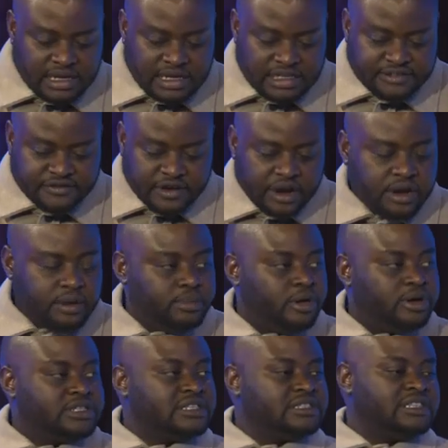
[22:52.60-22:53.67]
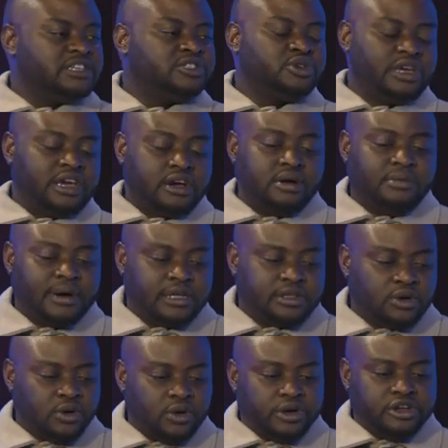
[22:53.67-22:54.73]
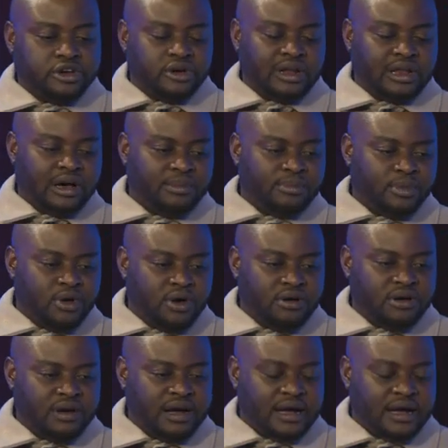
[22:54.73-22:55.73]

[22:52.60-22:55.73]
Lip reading: it's very important that you care about the audio a lot more.